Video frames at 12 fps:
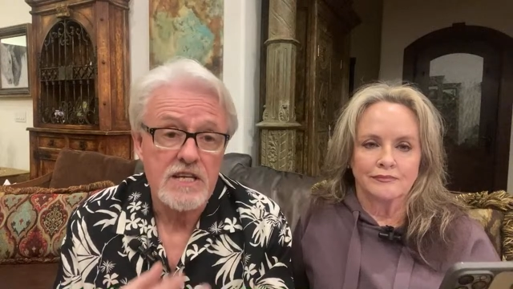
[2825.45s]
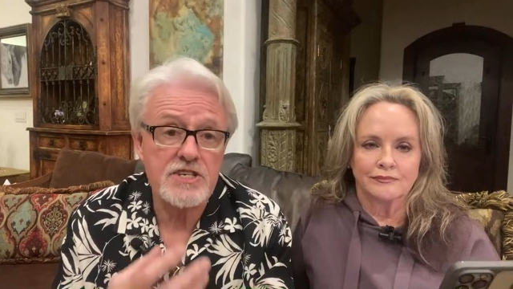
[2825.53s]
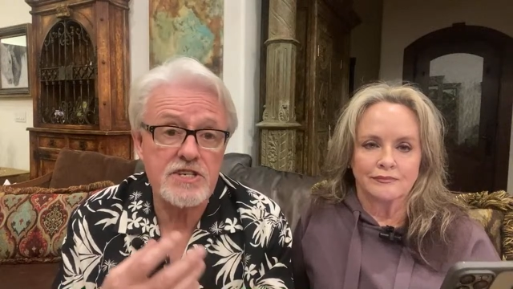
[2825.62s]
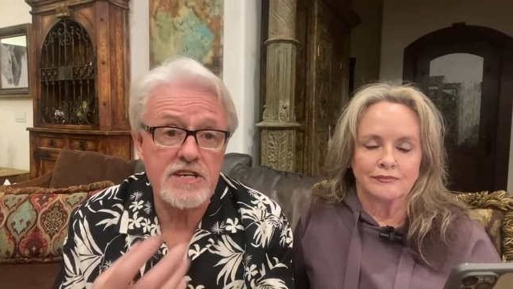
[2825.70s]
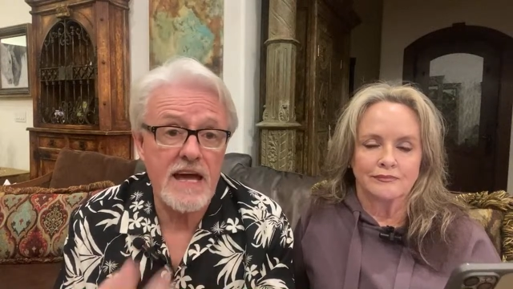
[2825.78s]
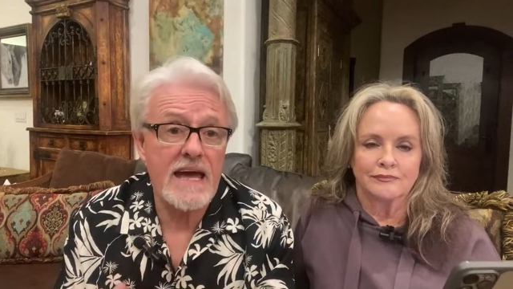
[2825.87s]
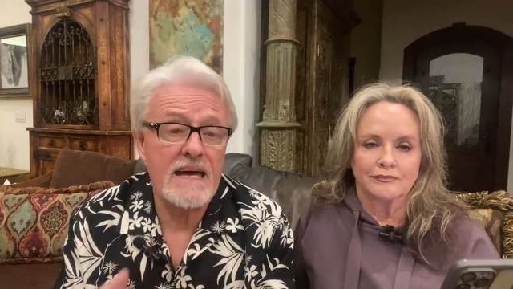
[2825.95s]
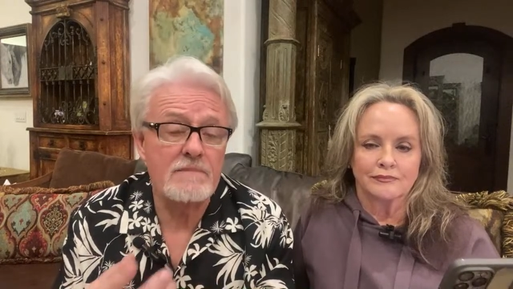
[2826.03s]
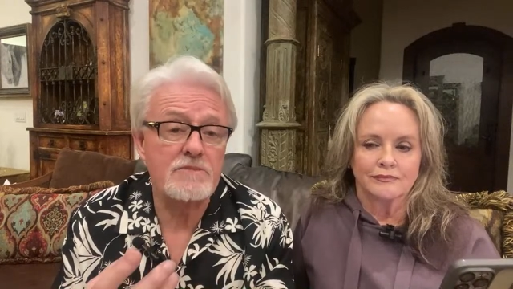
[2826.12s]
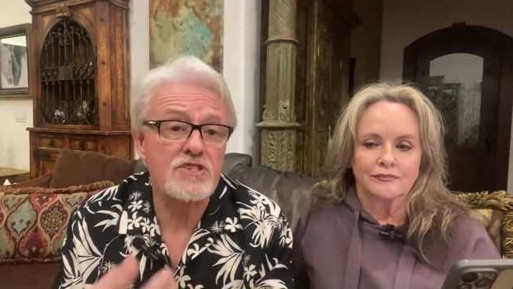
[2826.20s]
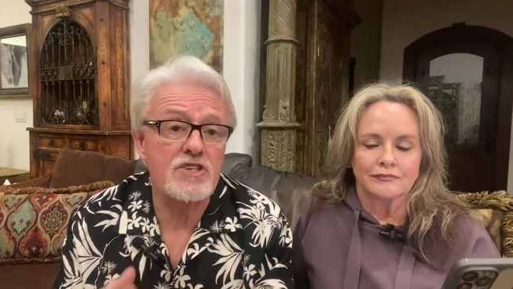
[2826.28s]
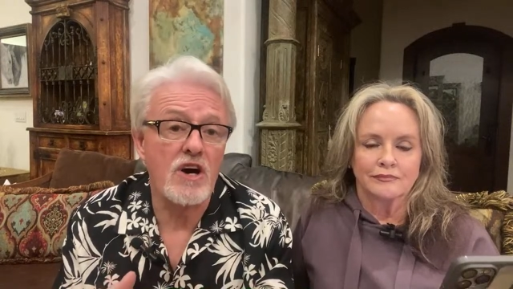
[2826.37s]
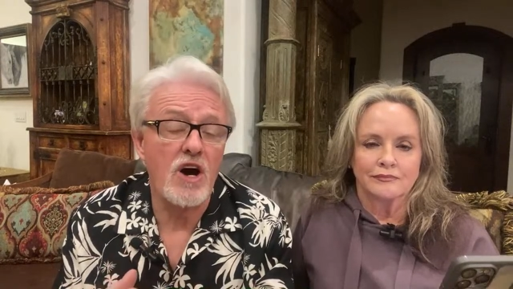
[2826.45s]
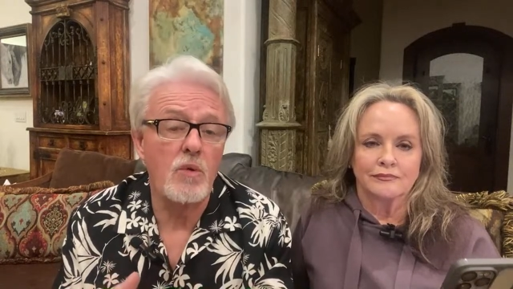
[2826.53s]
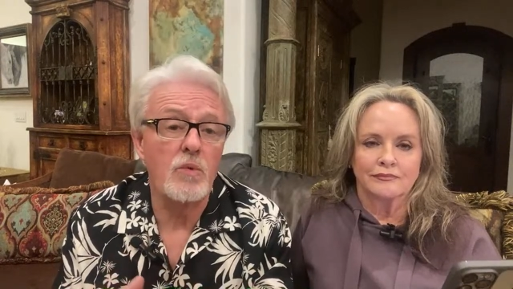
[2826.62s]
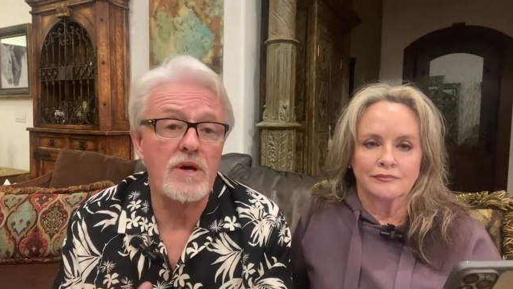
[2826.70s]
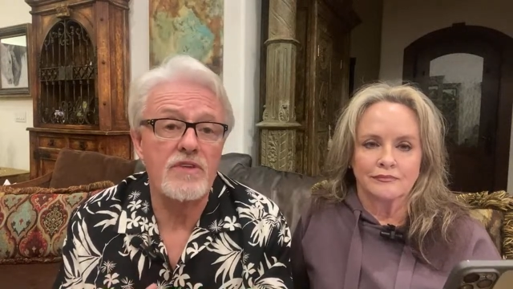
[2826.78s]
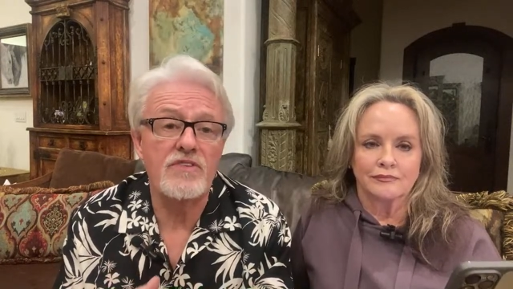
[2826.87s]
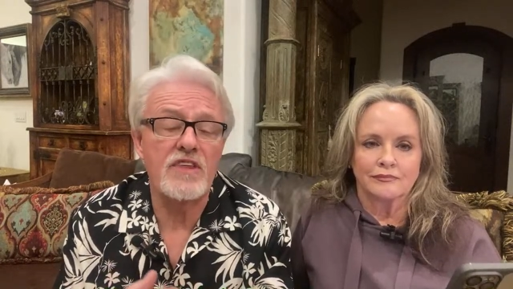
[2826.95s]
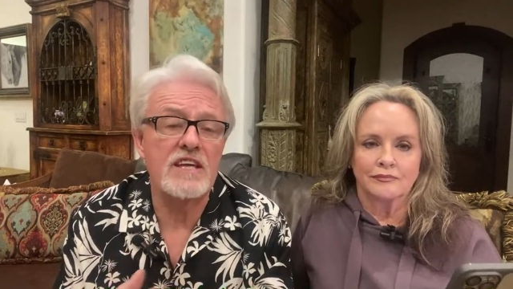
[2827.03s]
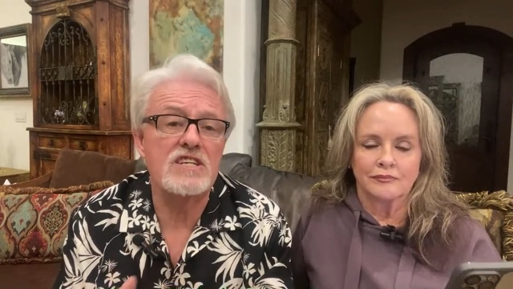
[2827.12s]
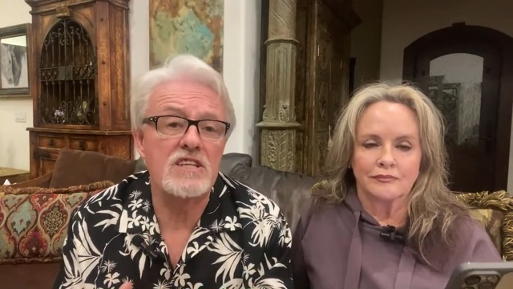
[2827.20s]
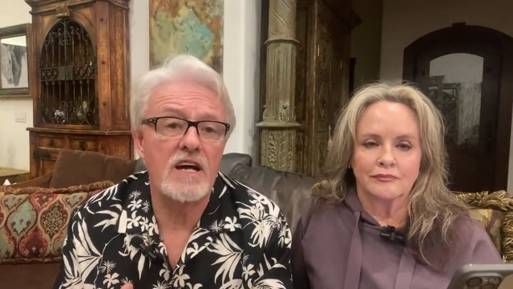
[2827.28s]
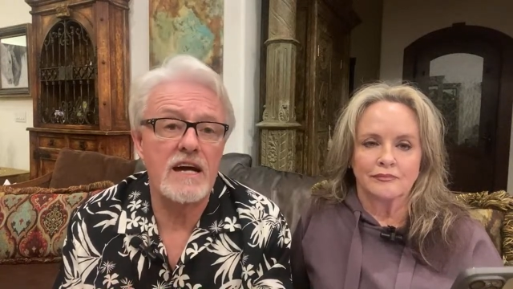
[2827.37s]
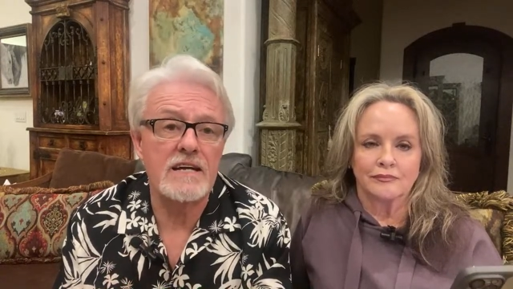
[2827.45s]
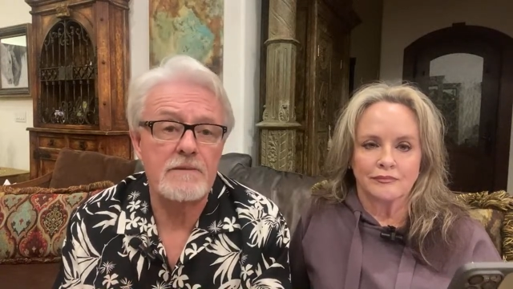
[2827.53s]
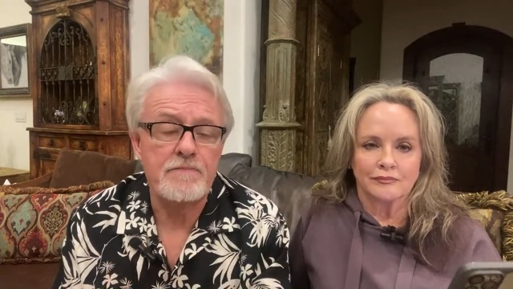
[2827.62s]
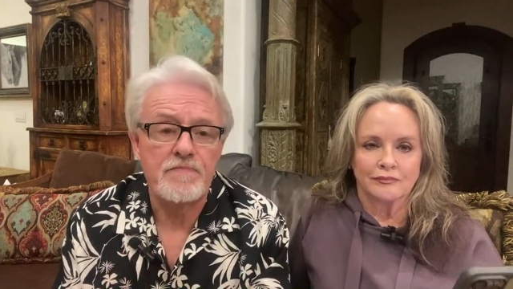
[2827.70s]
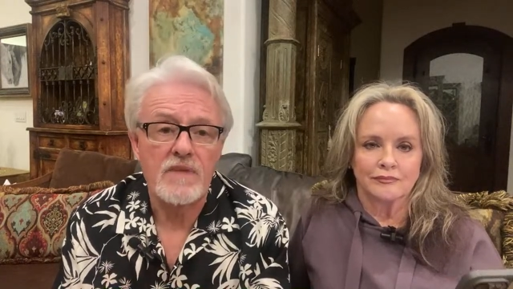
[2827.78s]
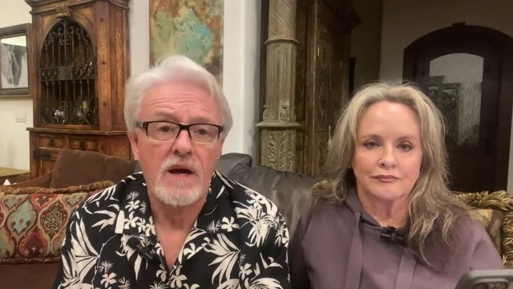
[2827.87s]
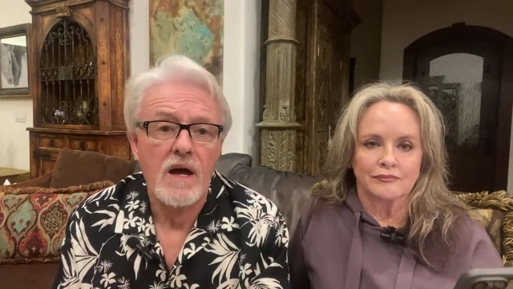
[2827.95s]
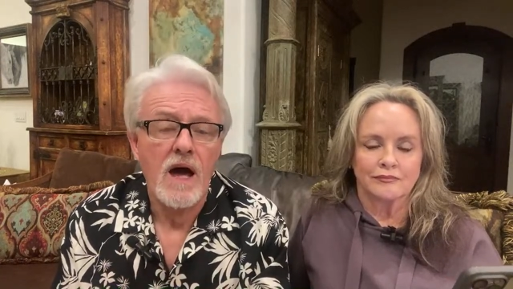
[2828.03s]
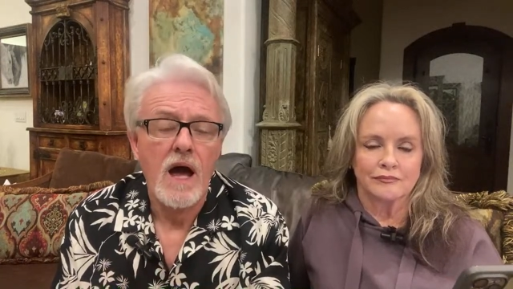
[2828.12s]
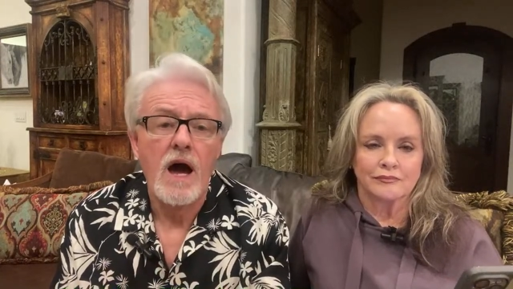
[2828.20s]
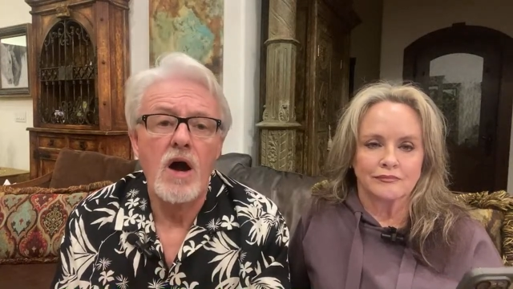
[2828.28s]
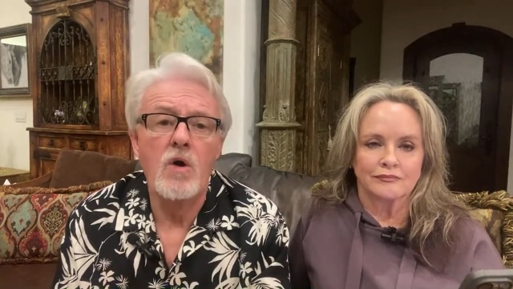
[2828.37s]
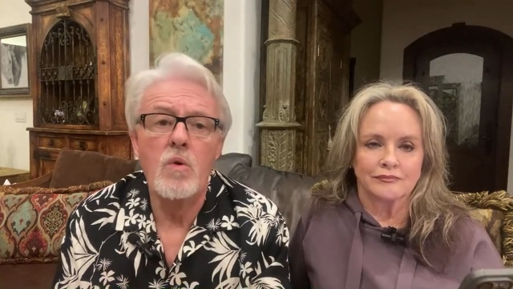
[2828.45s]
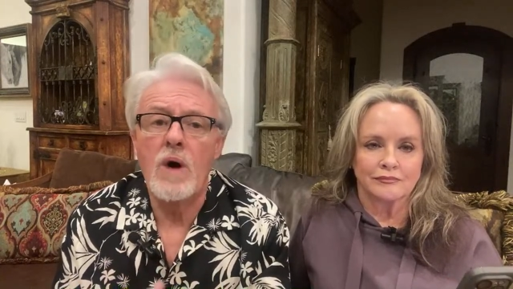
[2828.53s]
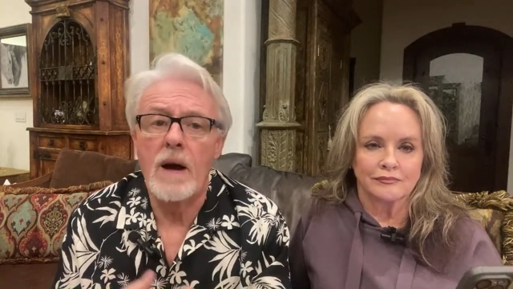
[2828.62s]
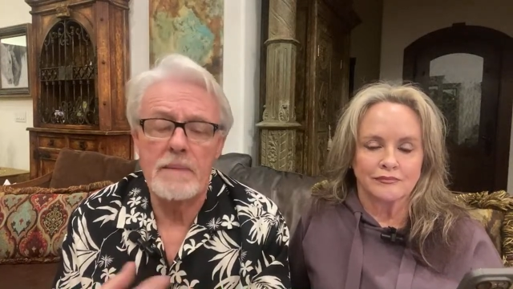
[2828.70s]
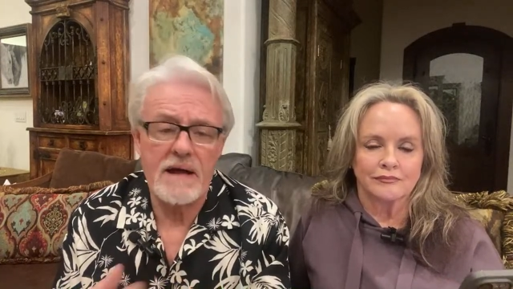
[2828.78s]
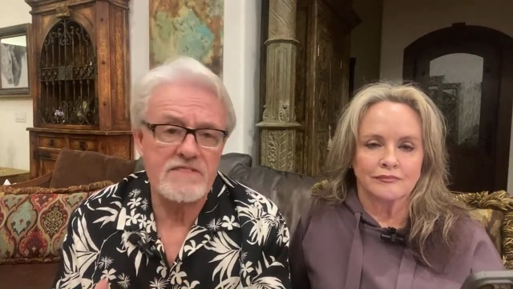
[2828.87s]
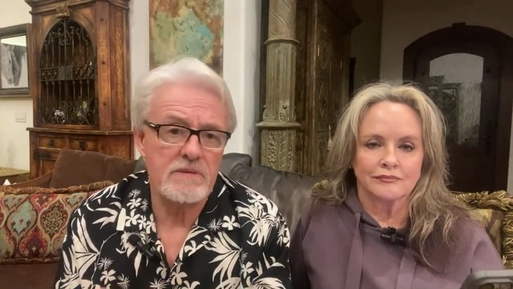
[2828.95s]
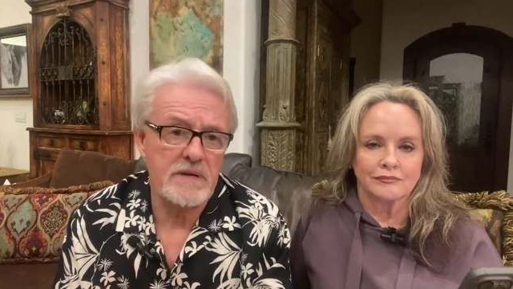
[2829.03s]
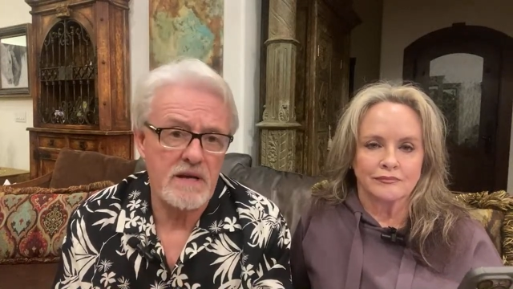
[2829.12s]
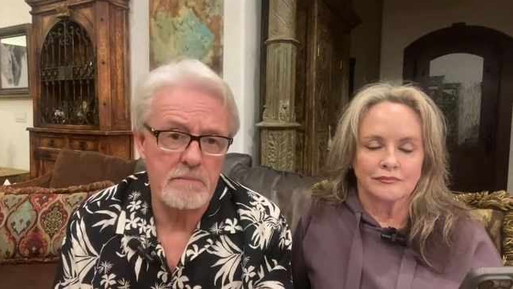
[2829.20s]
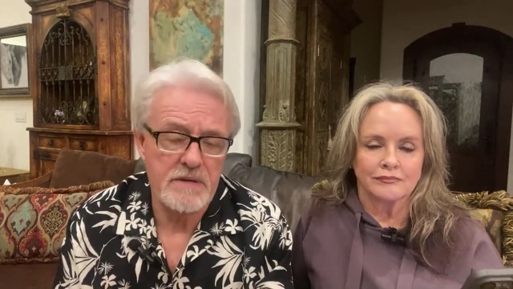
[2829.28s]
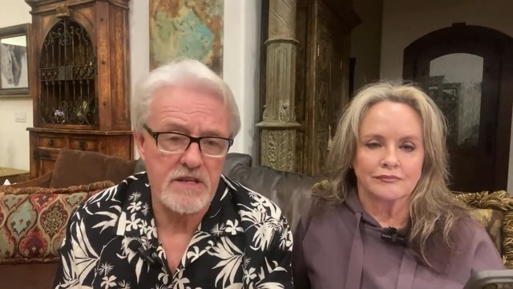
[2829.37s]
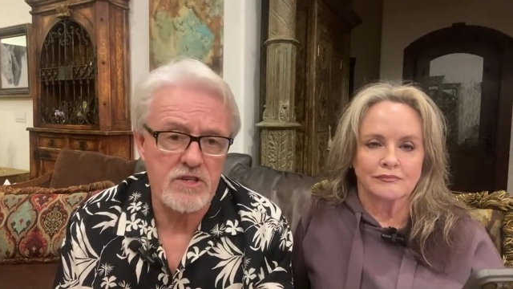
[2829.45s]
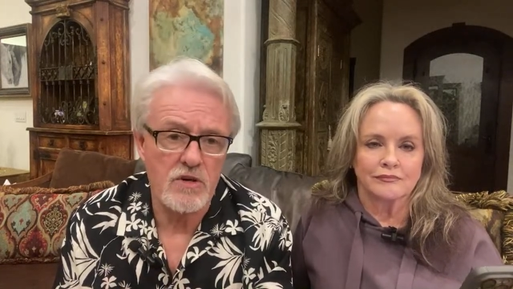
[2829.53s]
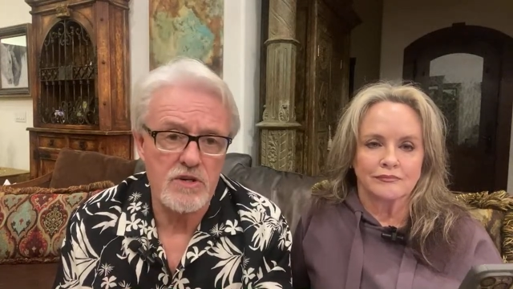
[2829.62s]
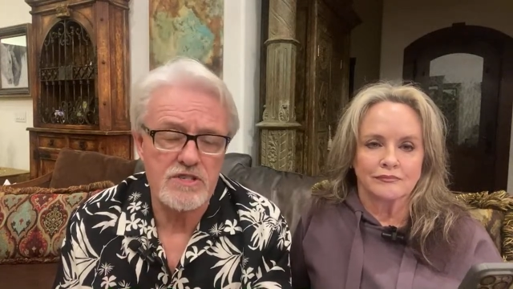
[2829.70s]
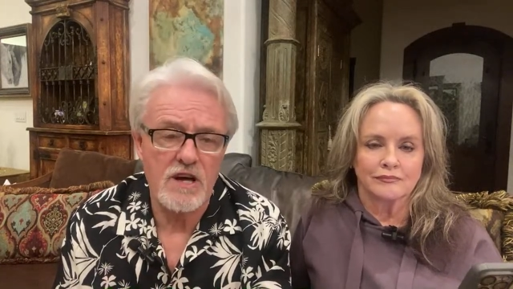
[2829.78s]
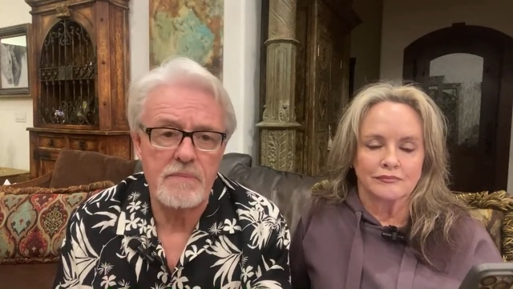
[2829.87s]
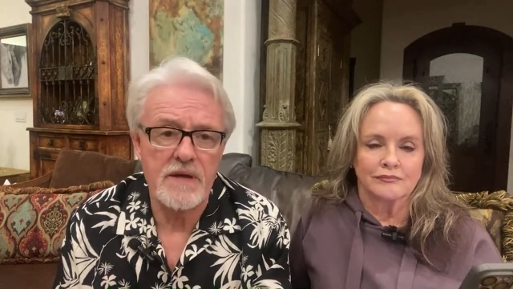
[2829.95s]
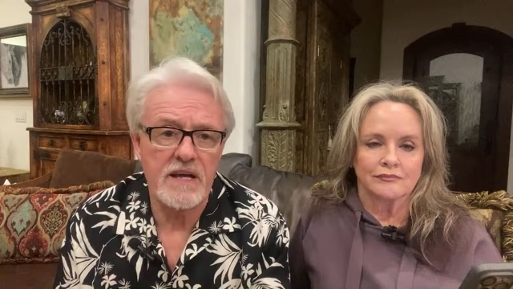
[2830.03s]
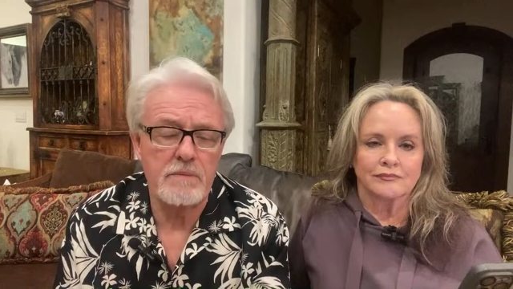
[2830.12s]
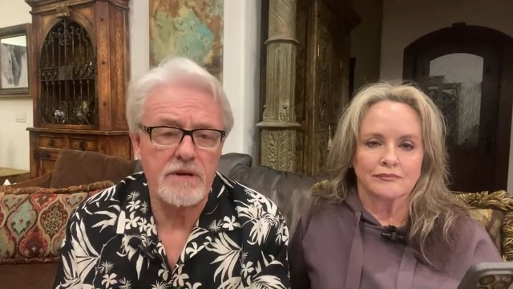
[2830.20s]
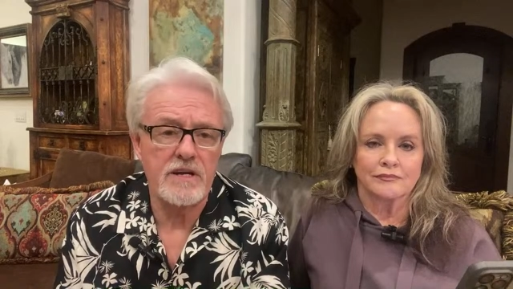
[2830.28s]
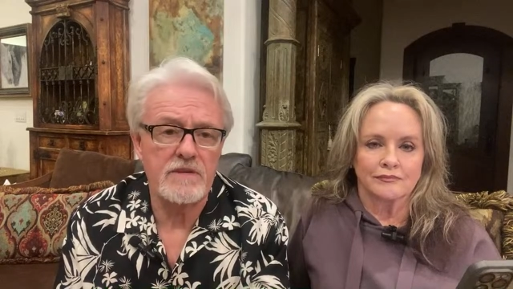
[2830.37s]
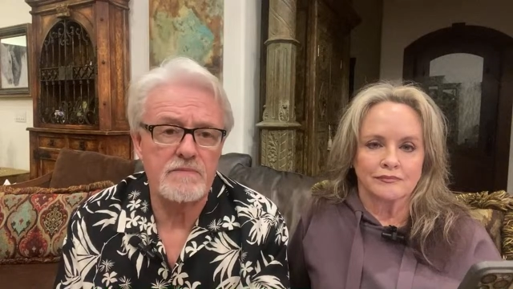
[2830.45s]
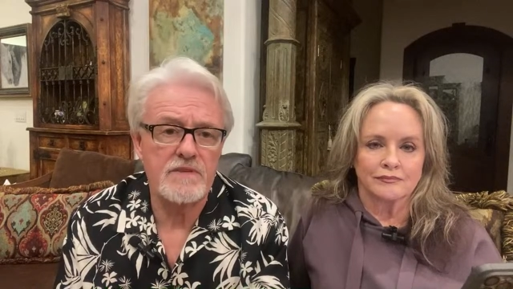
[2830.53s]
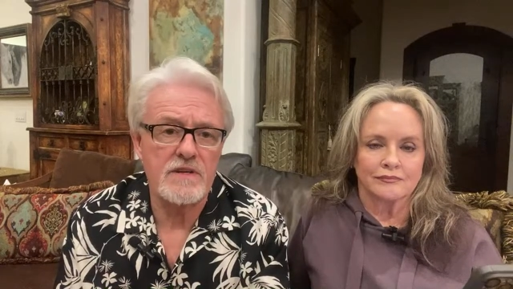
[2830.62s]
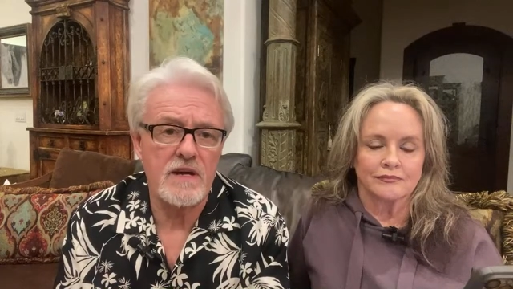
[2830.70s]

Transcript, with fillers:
Speaker 1: Scams start with things like, oh, I'm going to have somebody come pick the dogs up. They're going to bring a,